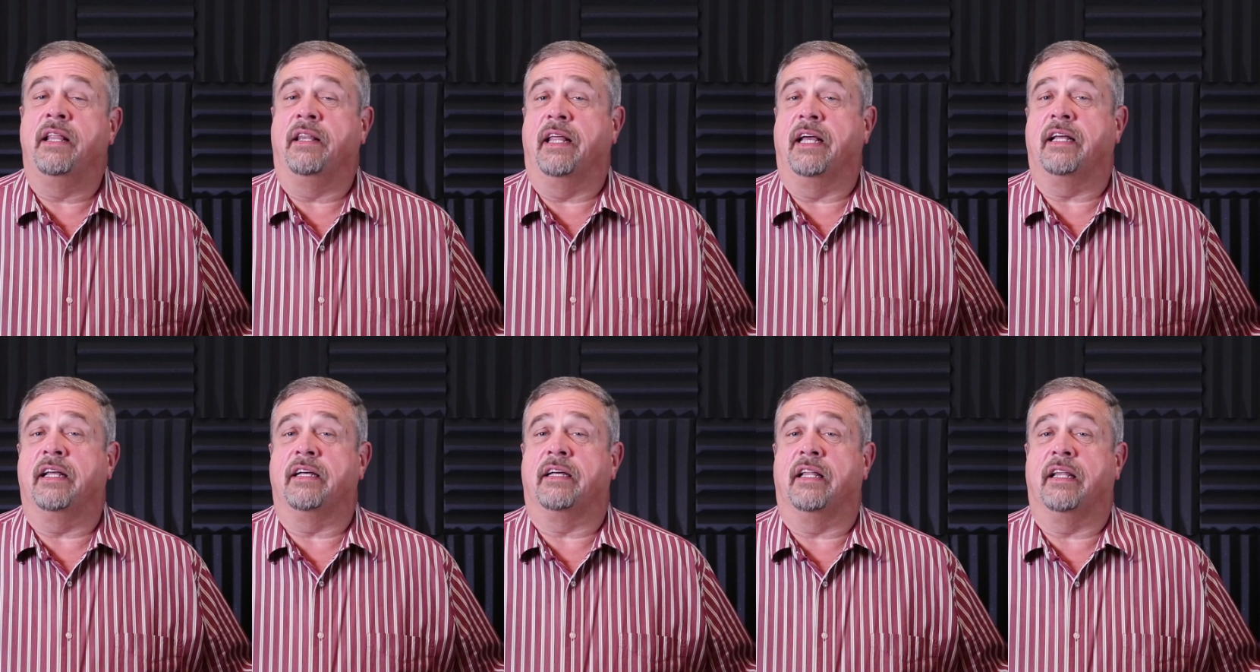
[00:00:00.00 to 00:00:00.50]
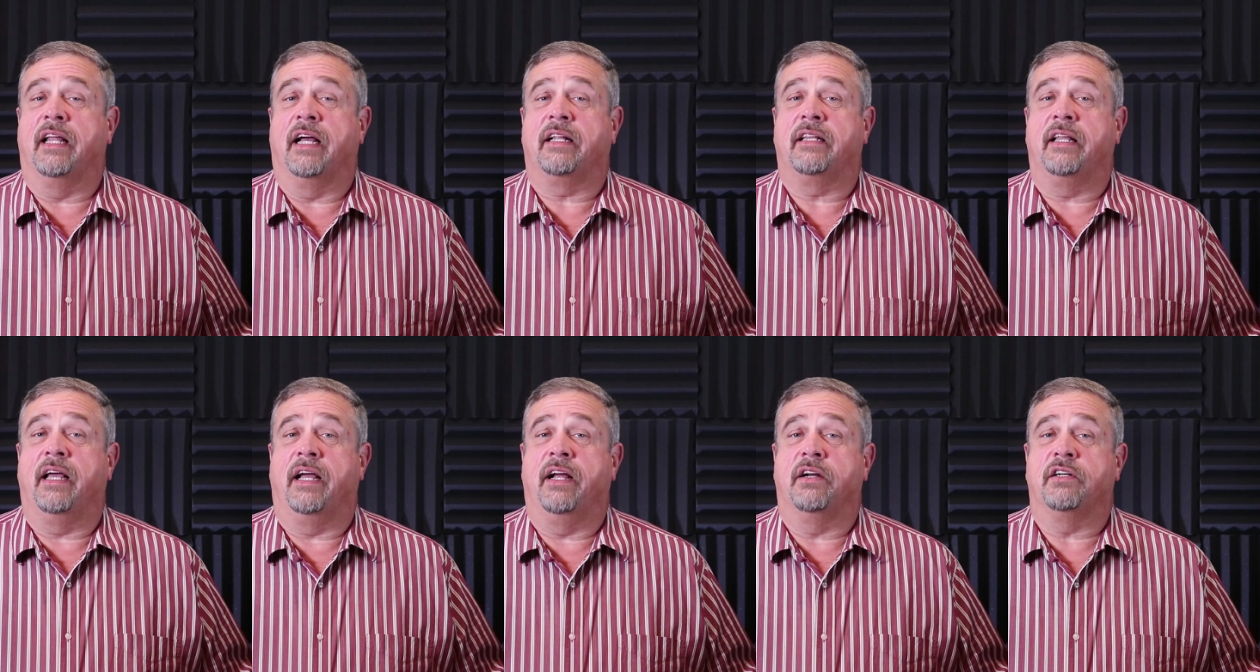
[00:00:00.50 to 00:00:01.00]
They can collect
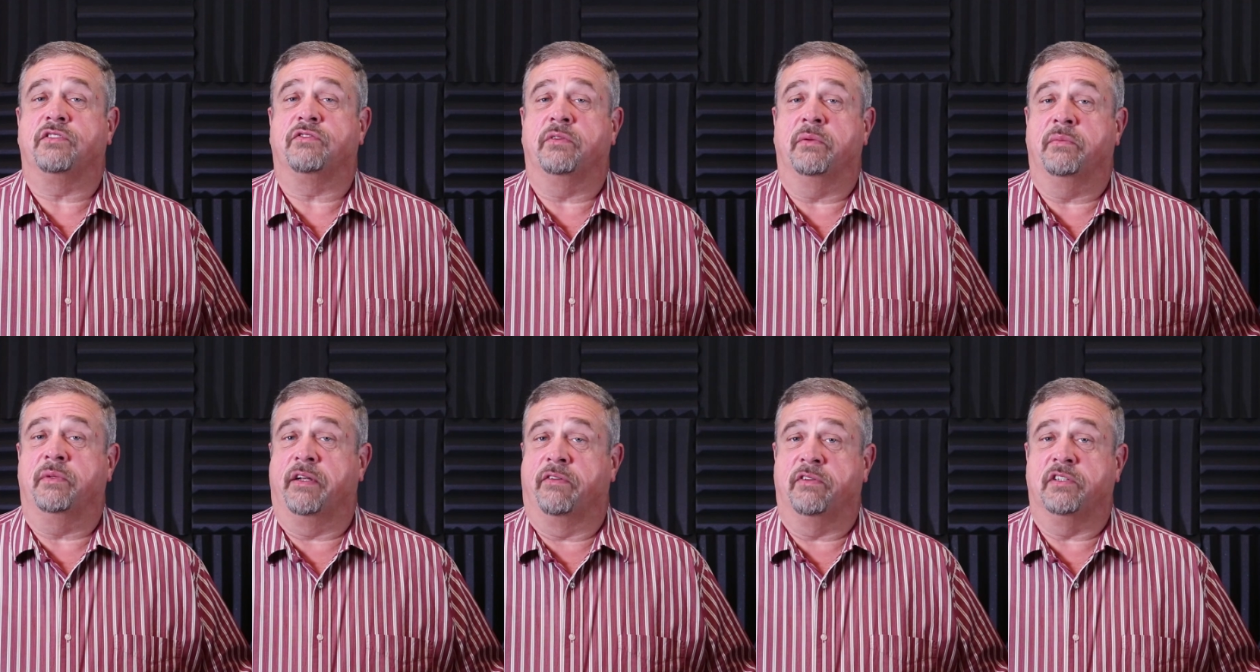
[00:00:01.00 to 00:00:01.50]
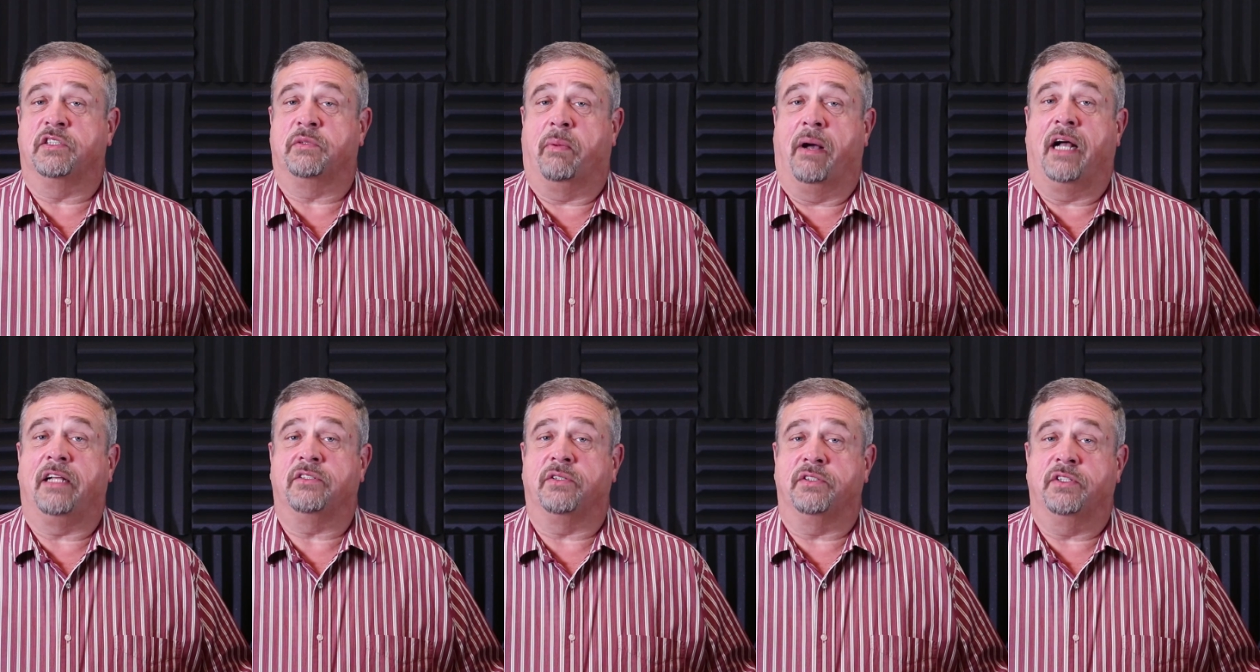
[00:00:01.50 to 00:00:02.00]
the hairs from different
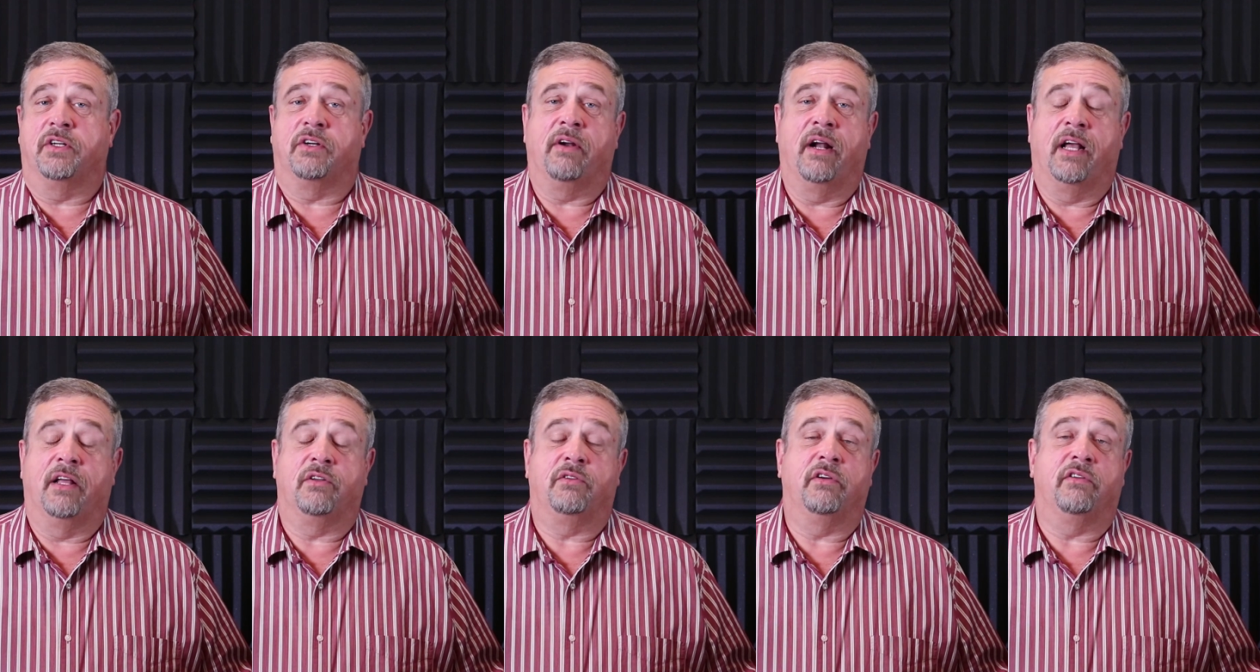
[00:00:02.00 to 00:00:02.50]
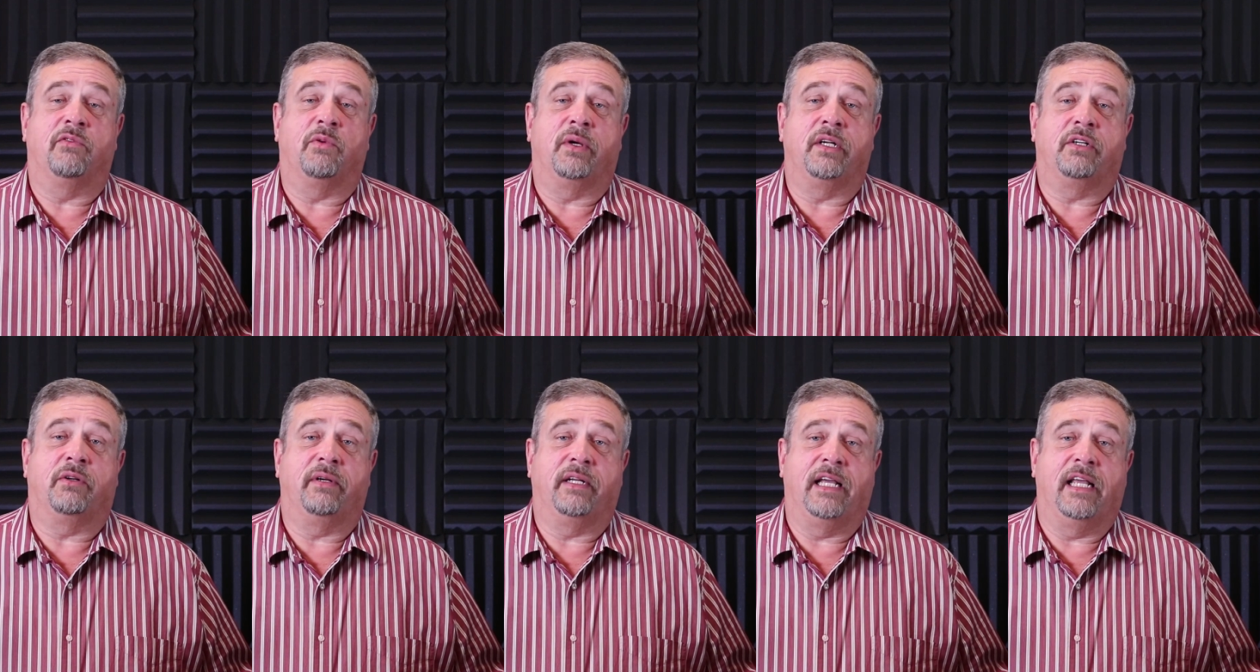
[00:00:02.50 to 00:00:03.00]
spots on your crown to
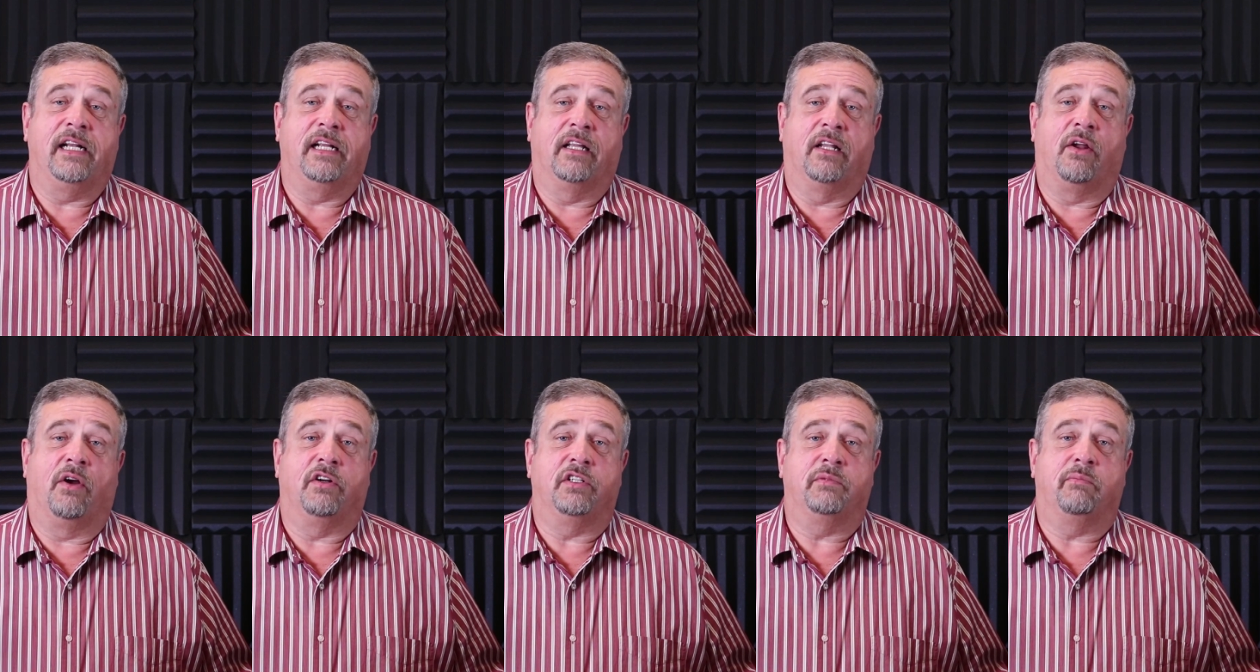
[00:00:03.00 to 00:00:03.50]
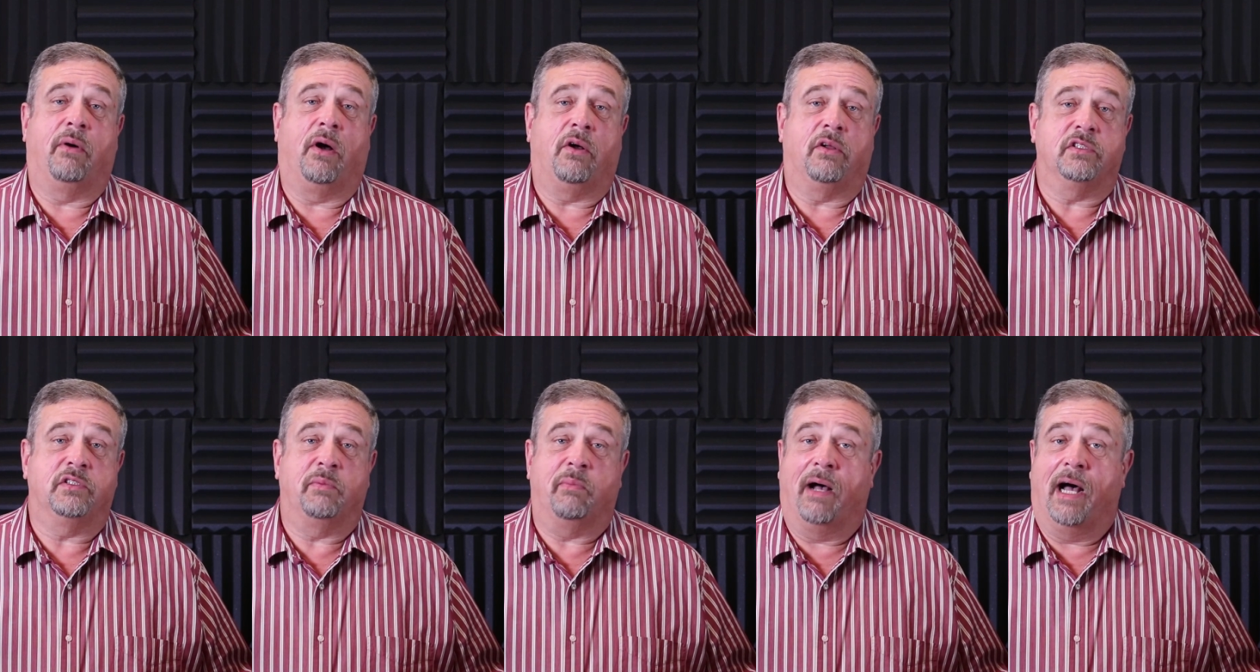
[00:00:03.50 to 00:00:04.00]
avoid creating a large
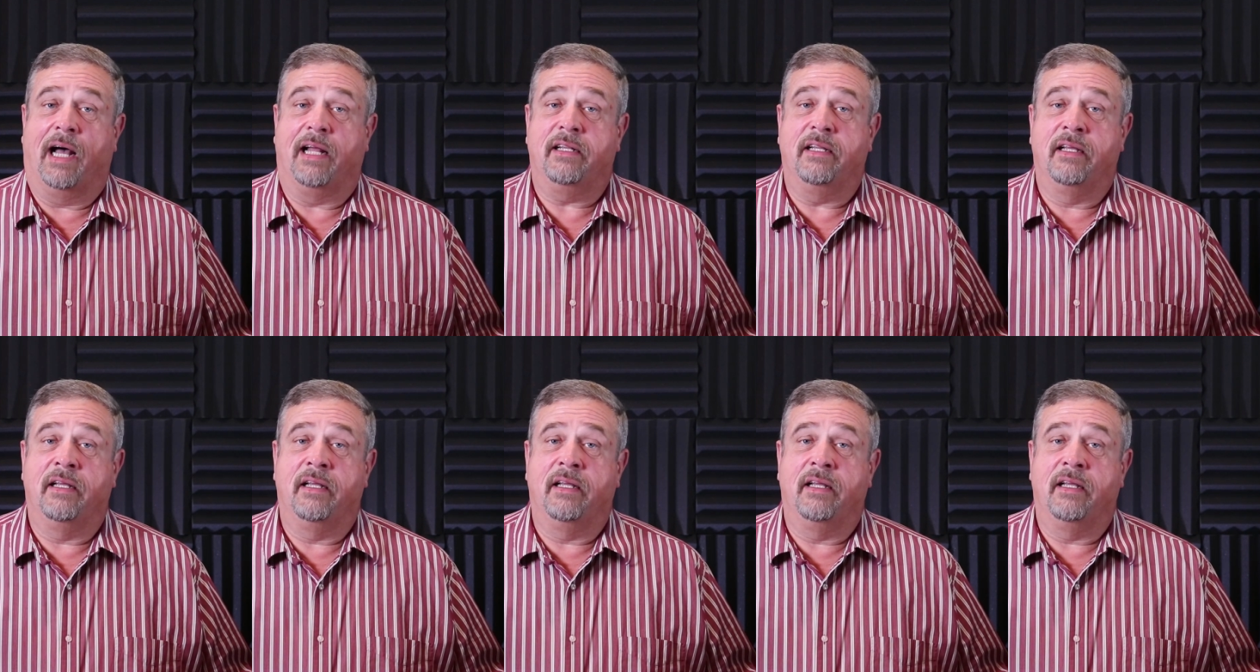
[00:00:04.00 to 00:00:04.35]
bald spot.